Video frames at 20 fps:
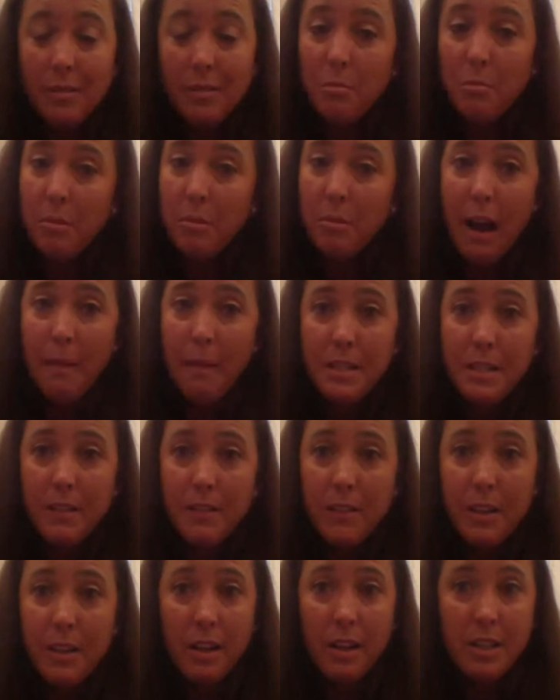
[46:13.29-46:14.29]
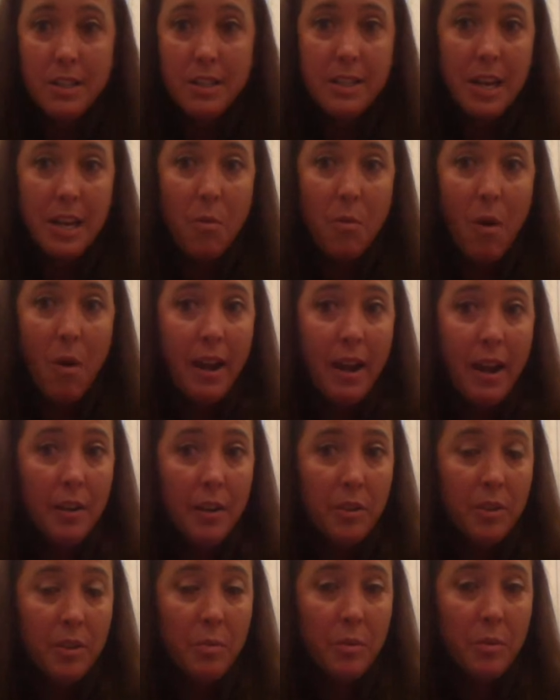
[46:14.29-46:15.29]
perhaps even on a statewide. I
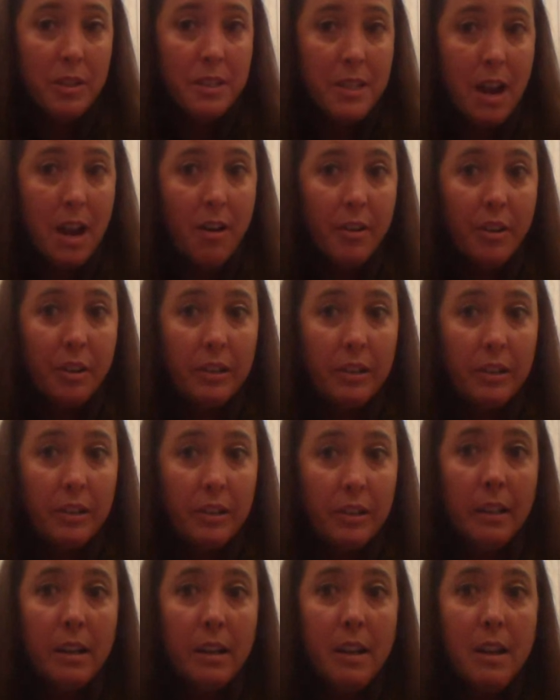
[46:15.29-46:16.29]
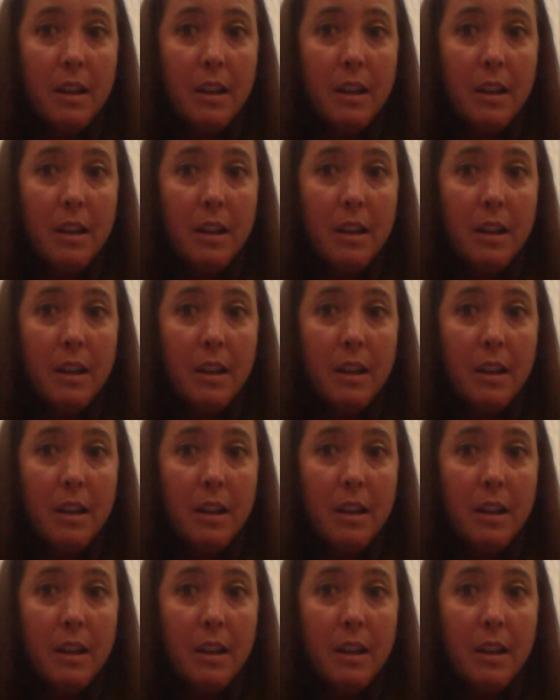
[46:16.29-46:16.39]
don't know what town you're in.